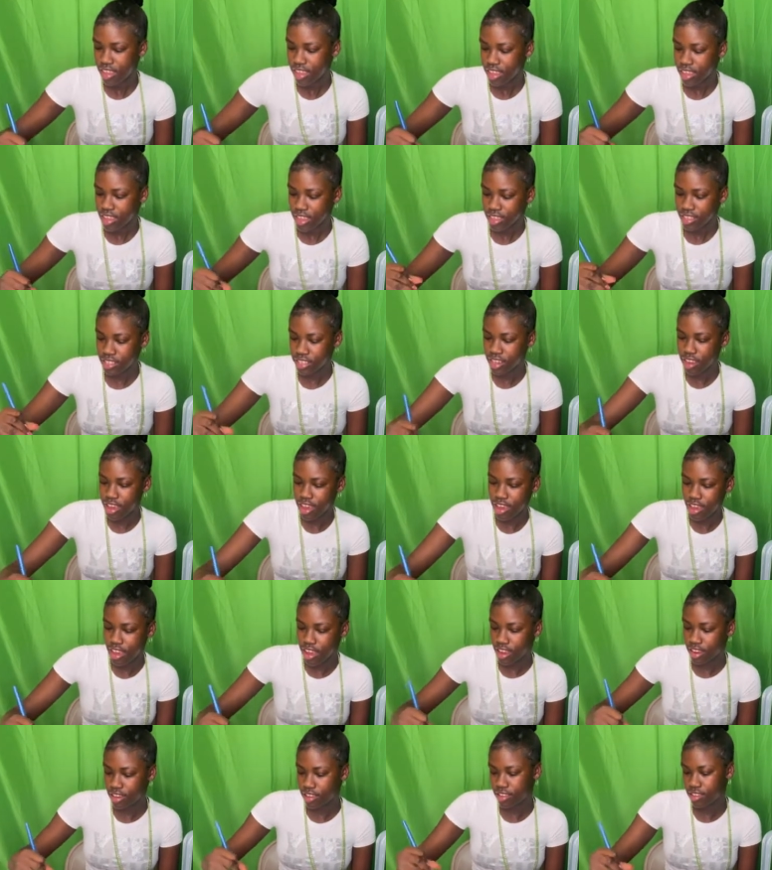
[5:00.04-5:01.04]
guess
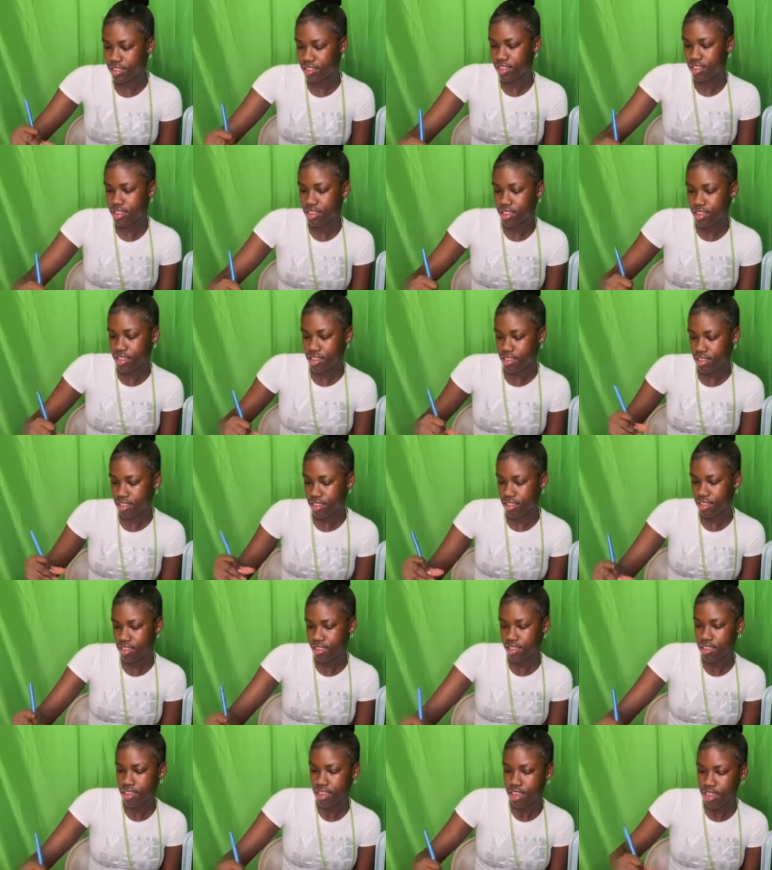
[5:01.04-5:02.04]
not.
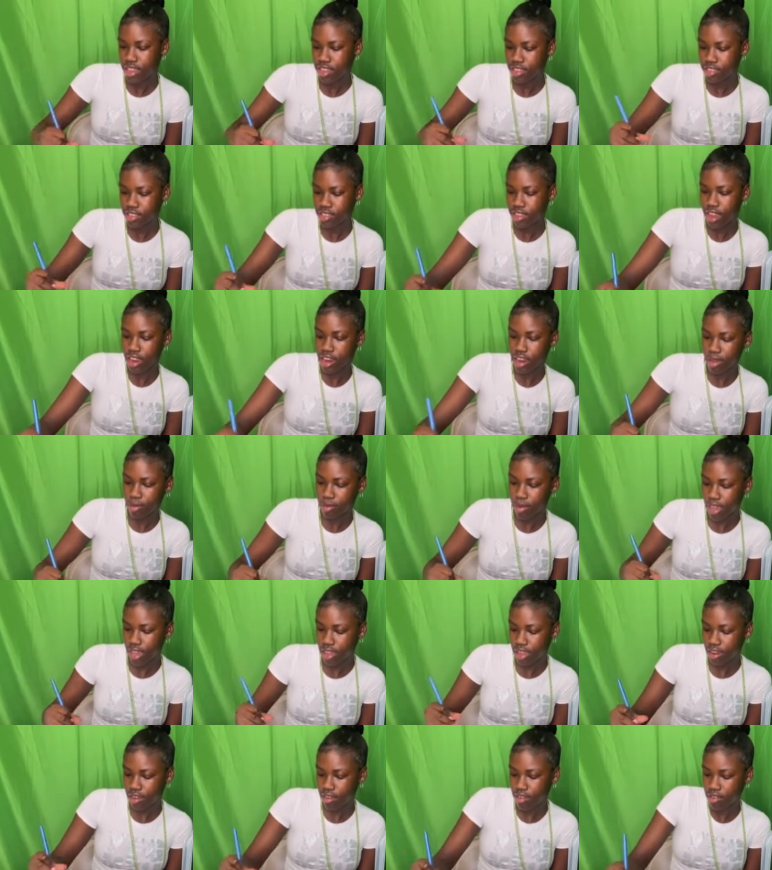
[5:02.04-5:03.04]
It's not that
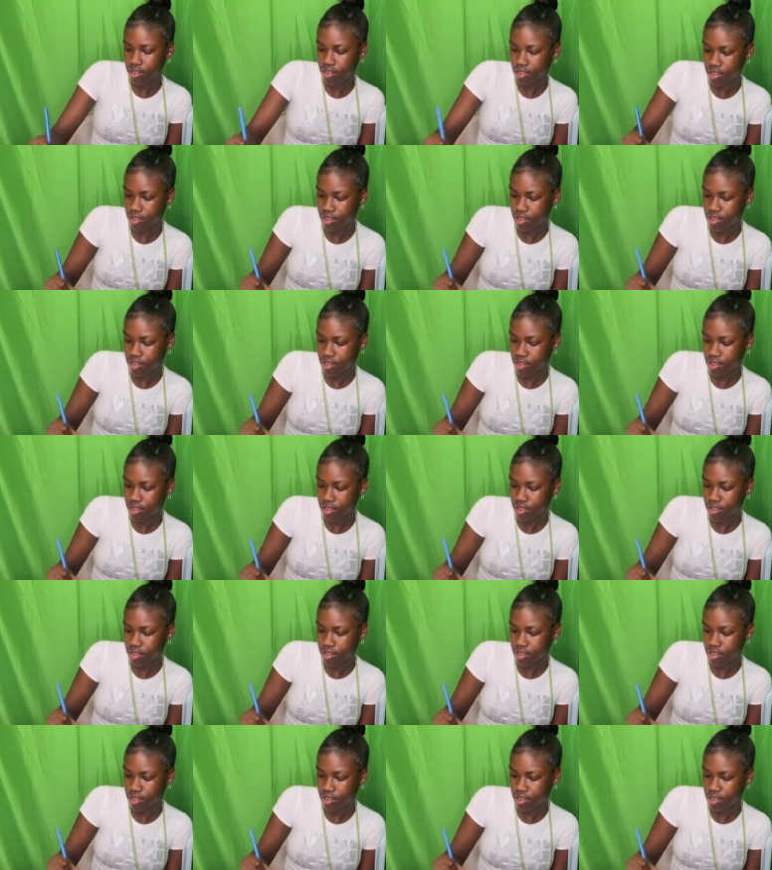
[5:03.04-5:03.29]
bad, though.